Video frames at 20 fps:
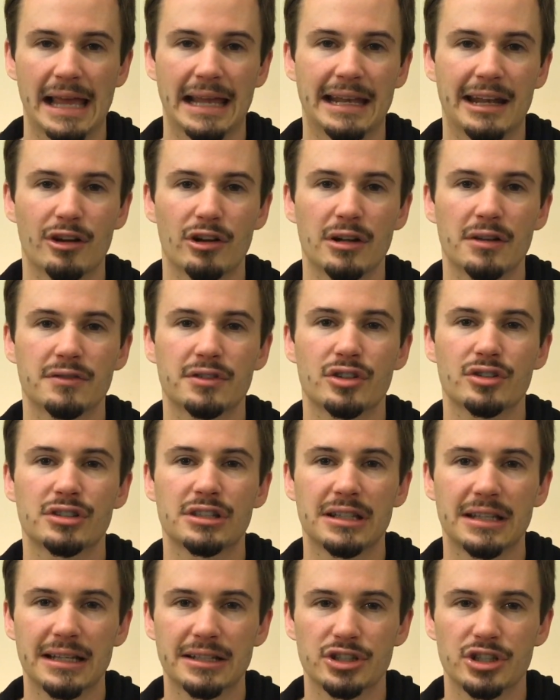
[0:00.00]
Narratives are
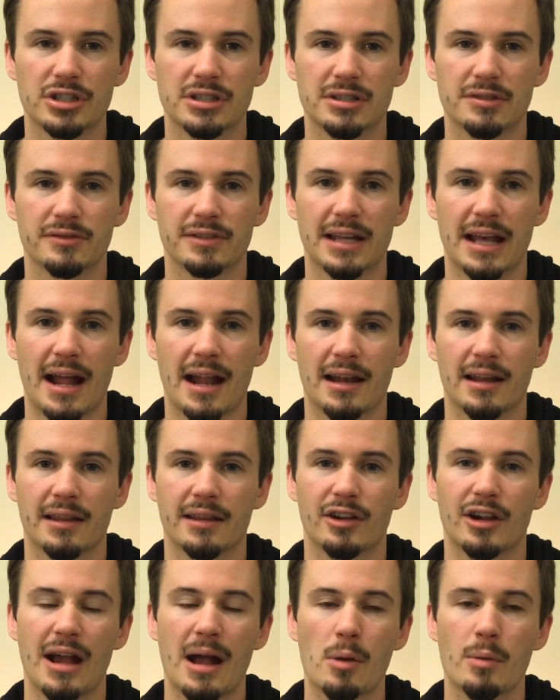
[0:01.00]
selections of data,
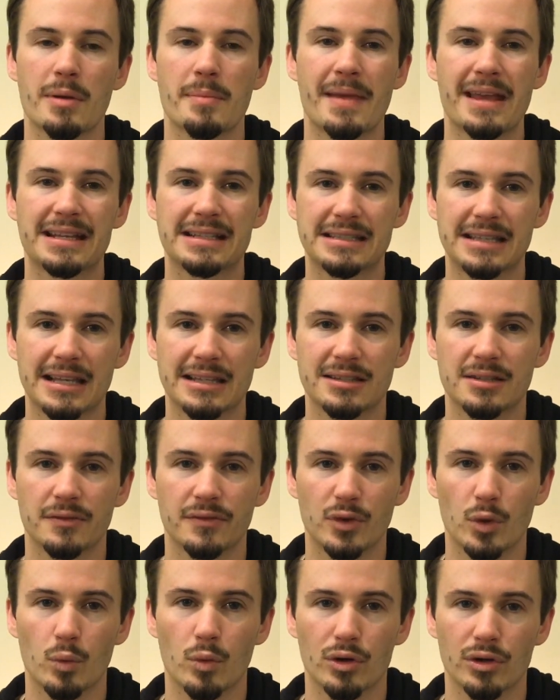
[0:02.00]
they're how we make sense
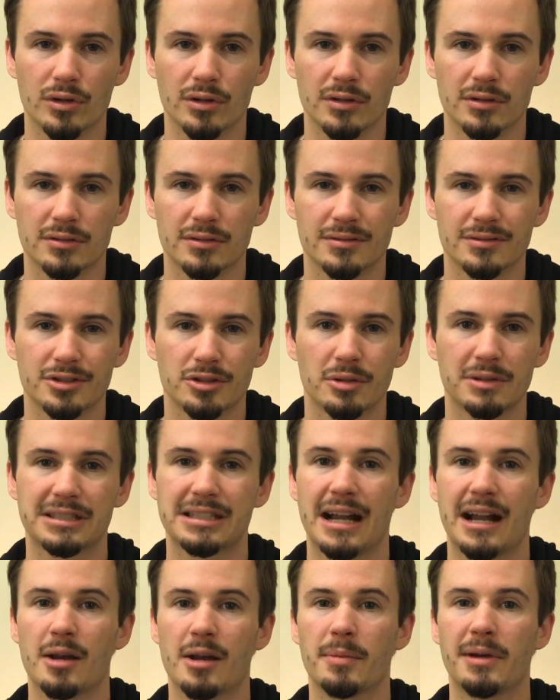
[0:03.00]
of the world. So it's
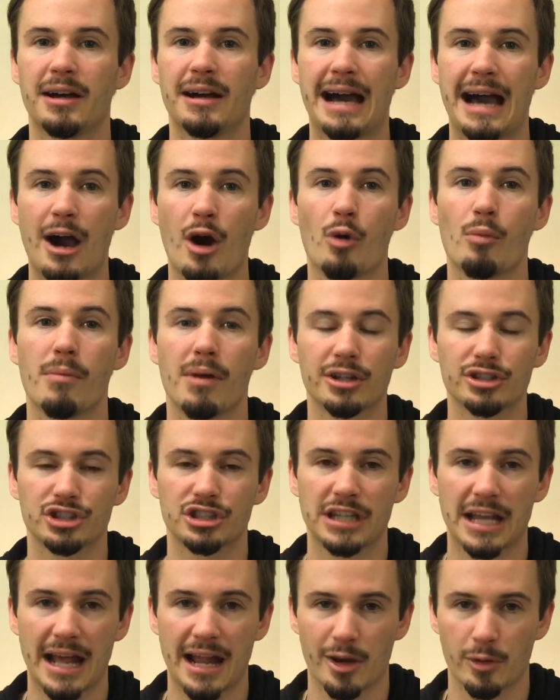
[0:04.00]
not about how much
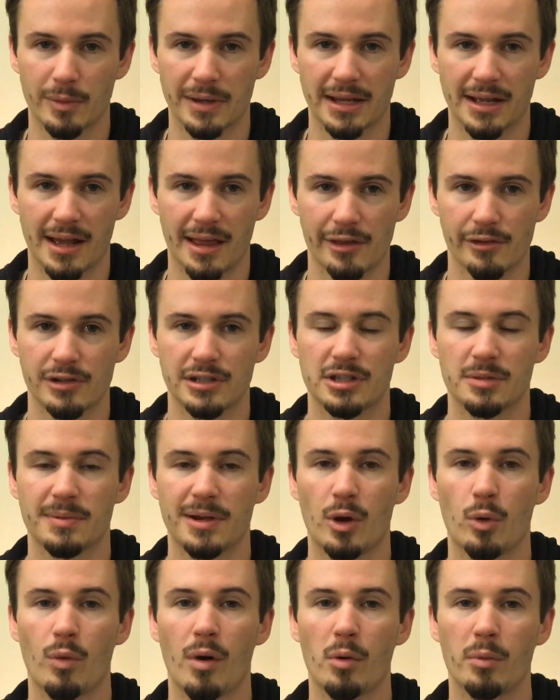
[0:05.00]
data we gather, it's
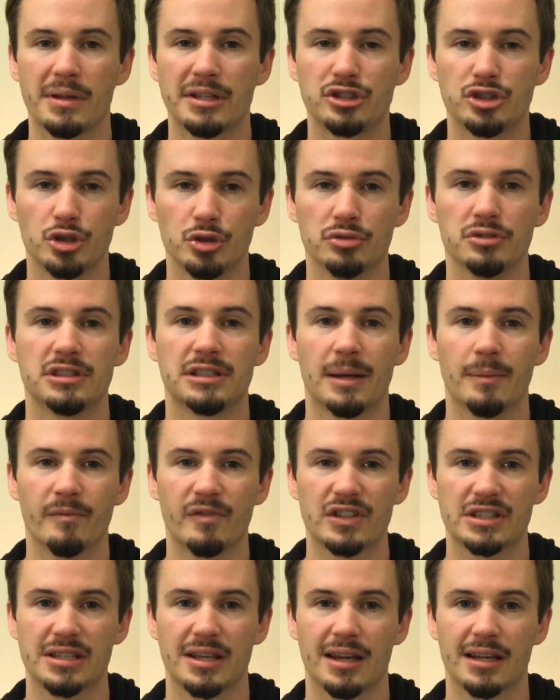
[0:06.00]
about what we choose to
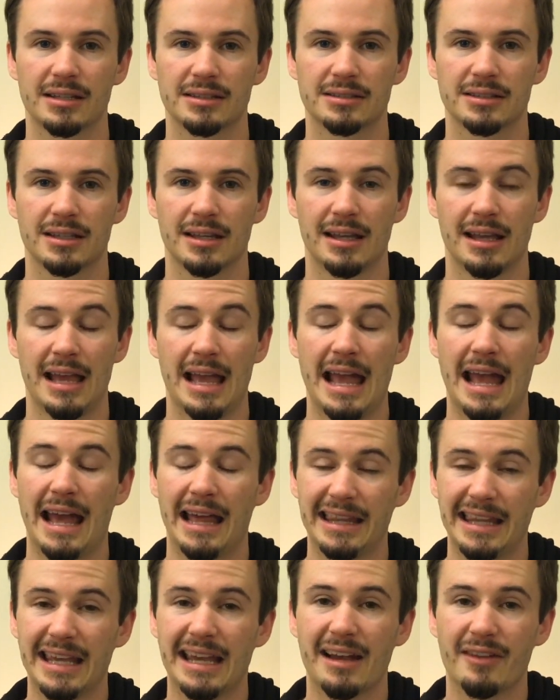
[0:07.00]
emphasize.
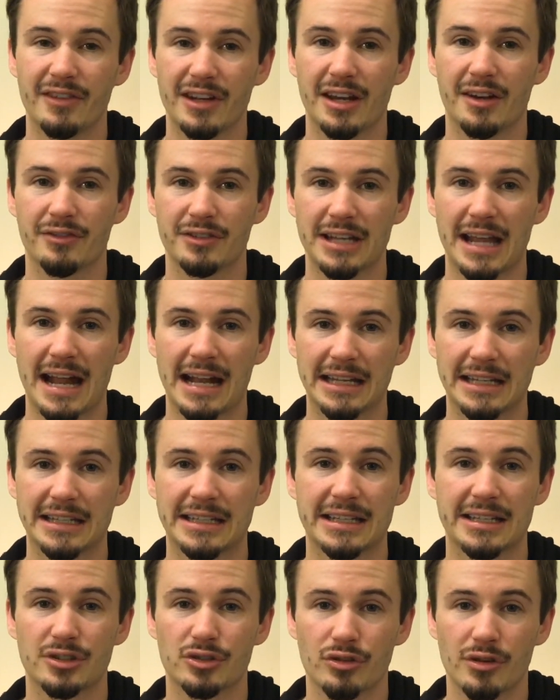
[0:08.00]
And they have enough data
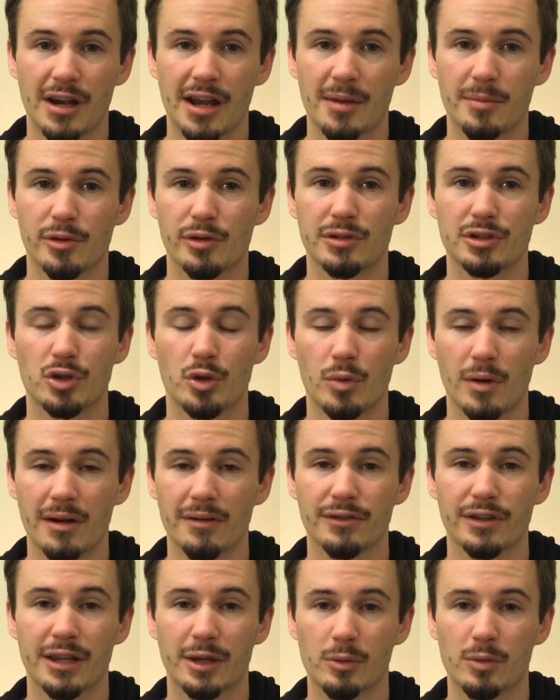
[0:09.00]
to describe you as
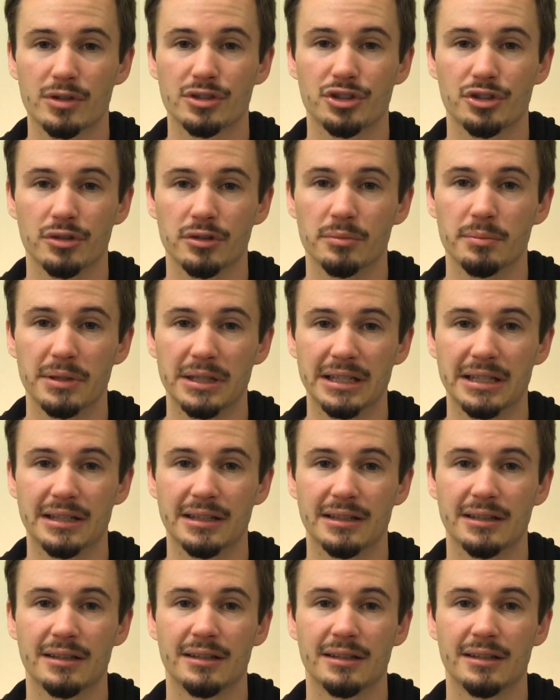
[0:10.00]
whoever they want you to be.